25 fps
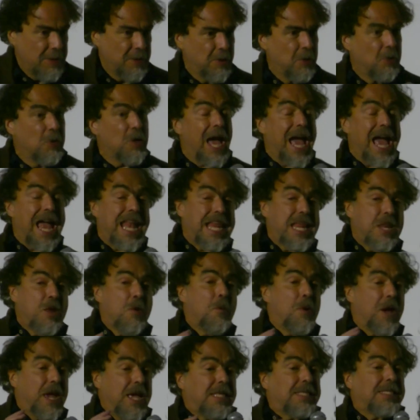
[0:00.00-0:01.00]
You know, and
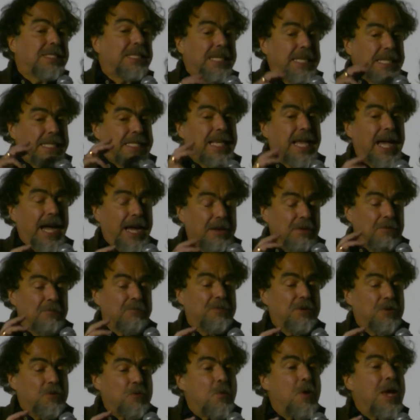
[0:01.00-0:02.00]
in a way, it's kind of the